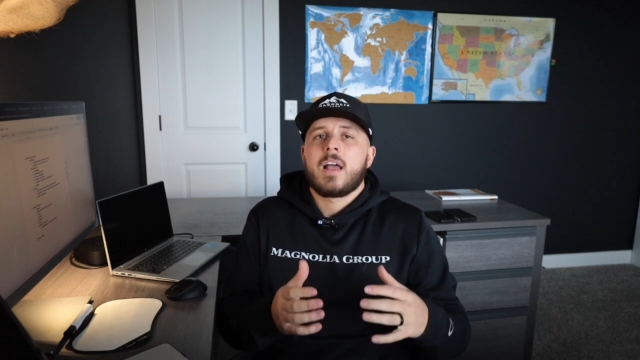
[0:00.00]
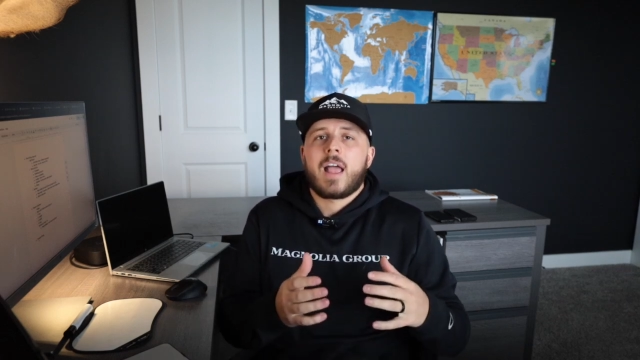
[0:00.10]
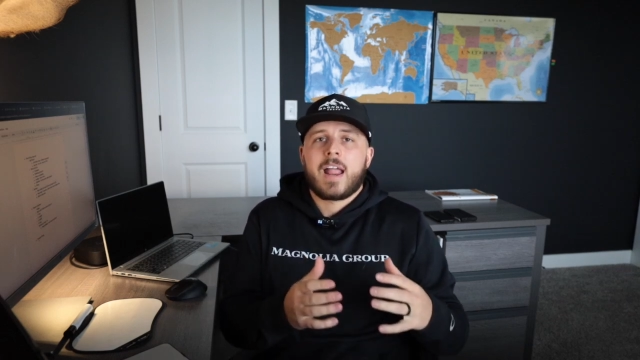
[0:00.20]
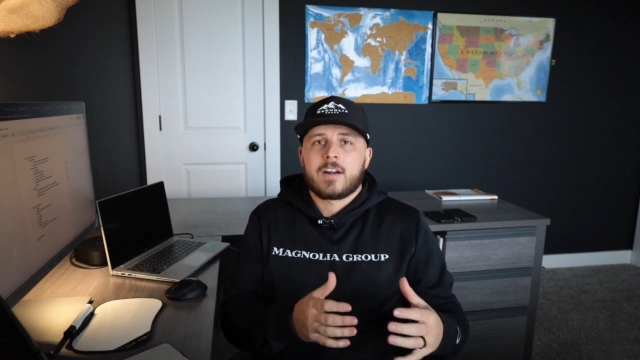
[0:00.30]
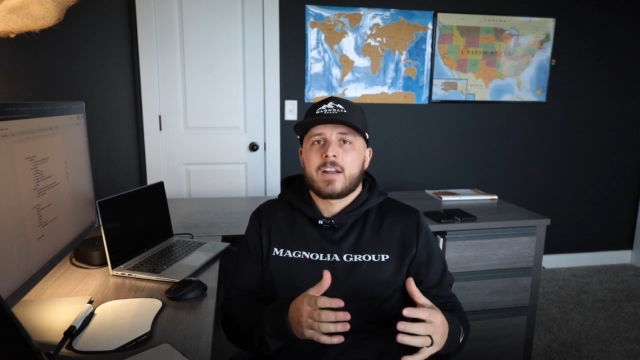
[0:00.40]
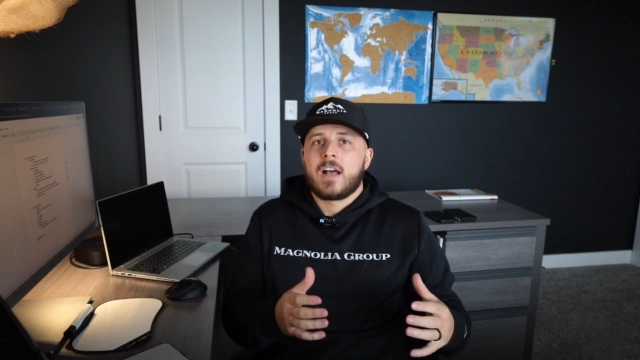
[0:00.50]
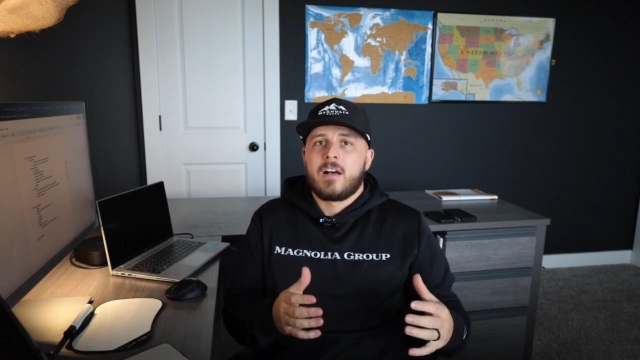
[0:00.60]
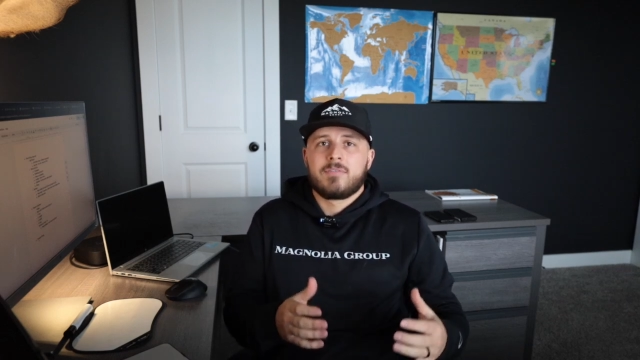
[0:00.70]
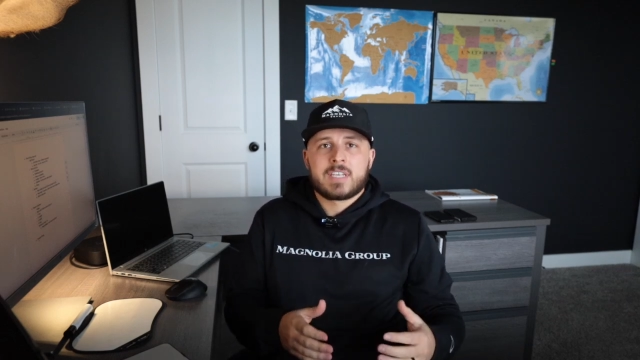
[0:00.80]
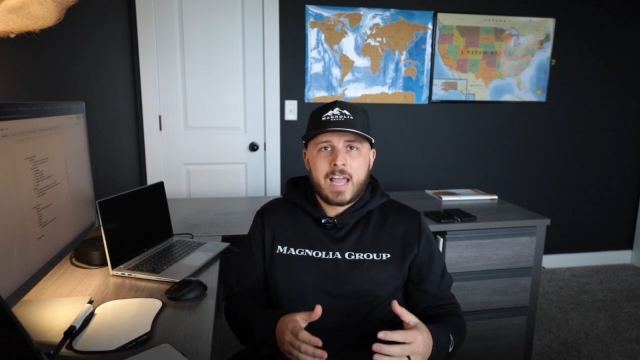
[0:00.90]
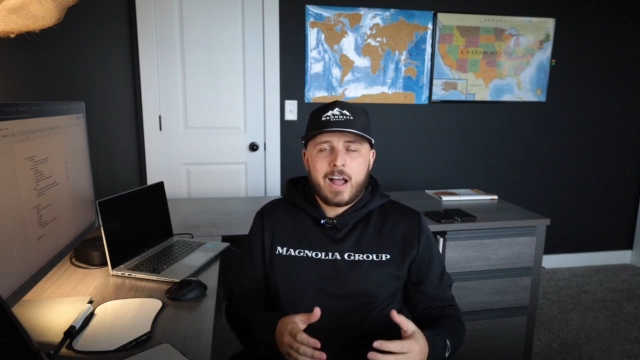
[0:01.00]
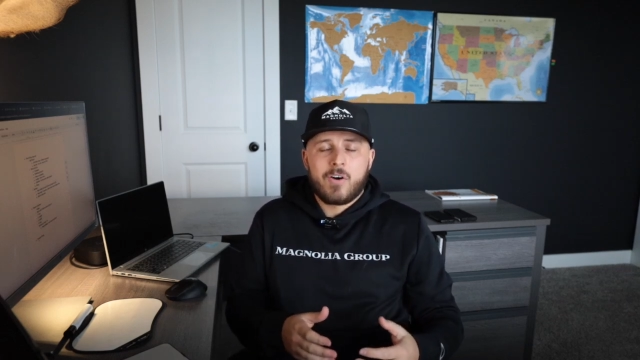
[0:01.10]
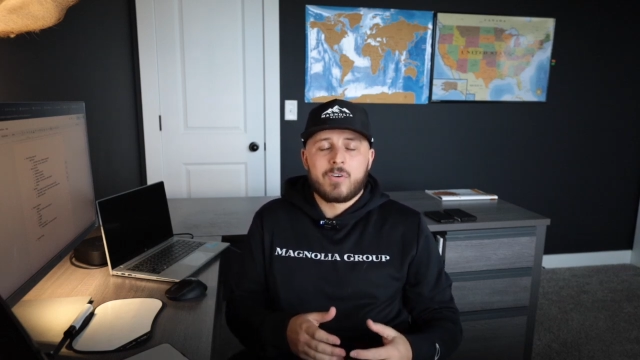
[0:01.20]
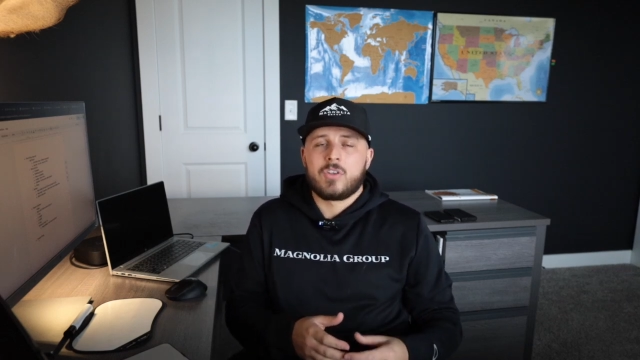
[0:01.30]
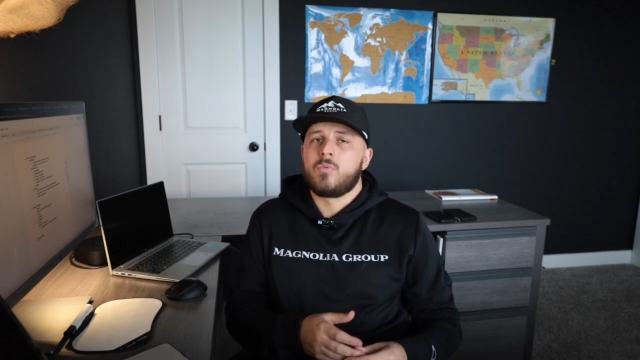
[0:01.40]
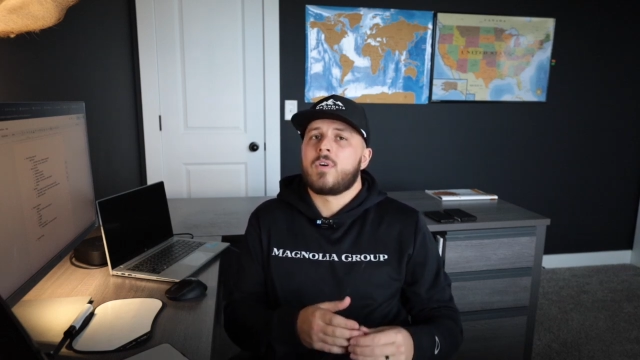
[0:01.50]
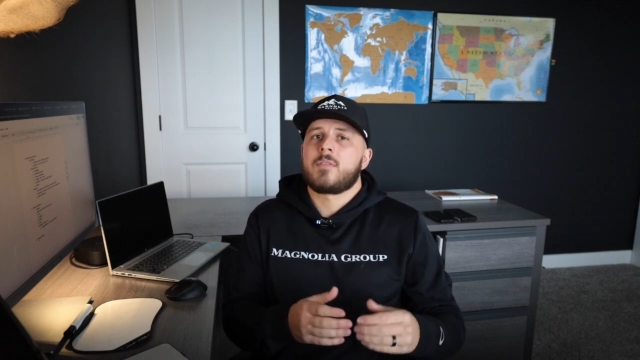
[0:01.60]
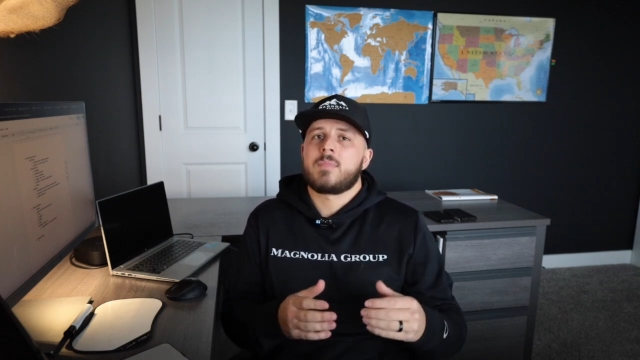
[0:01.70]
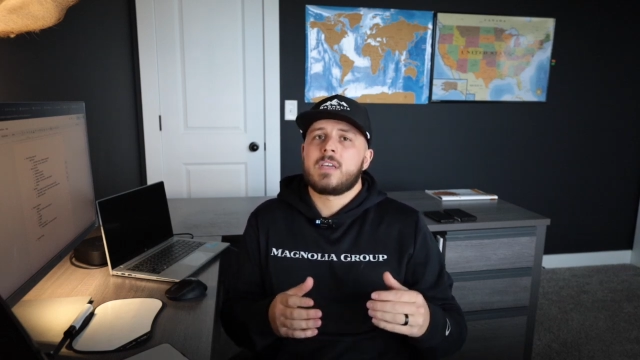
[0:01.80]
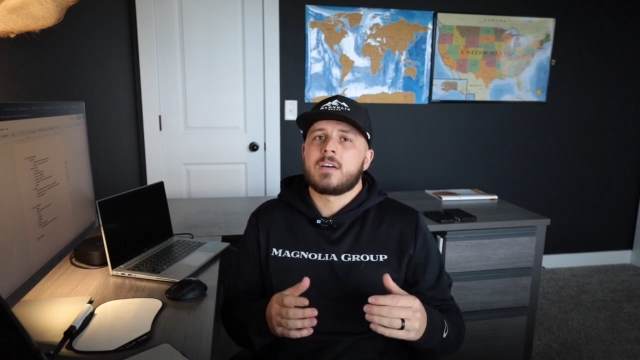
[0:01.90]
area of town, you want to
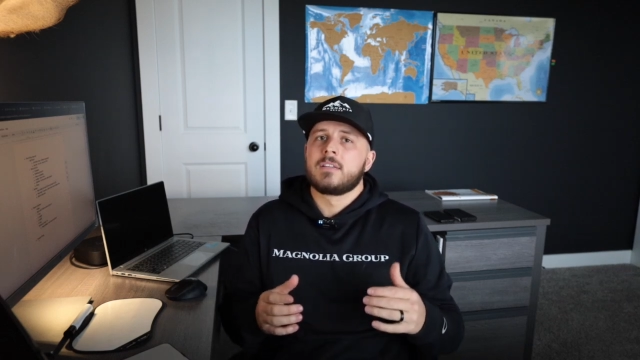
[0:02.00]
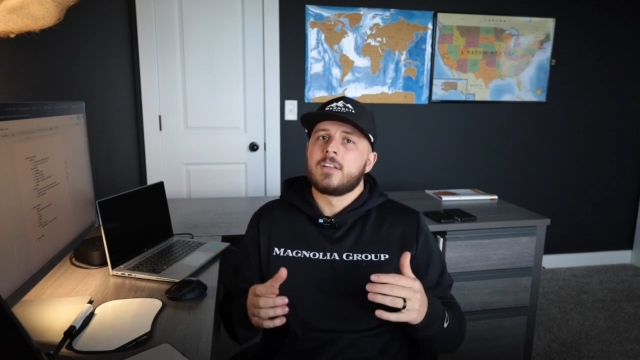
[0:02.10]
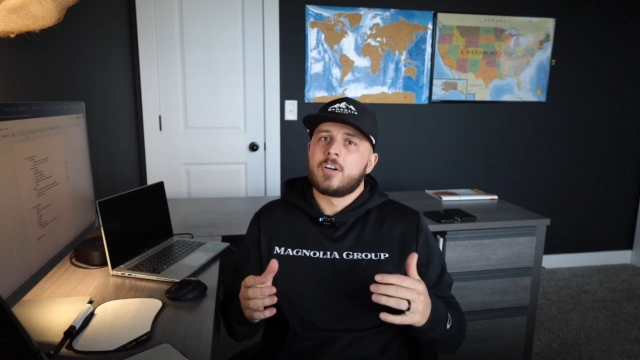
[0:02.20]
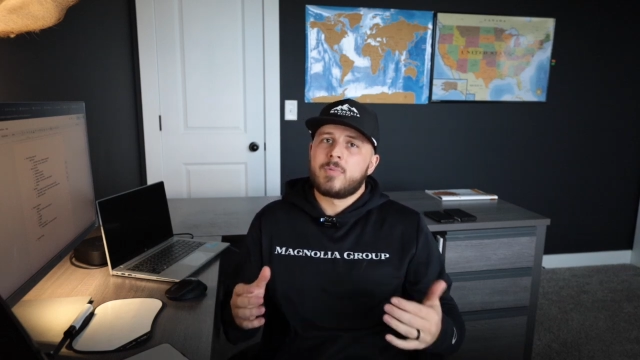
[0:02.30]
be a little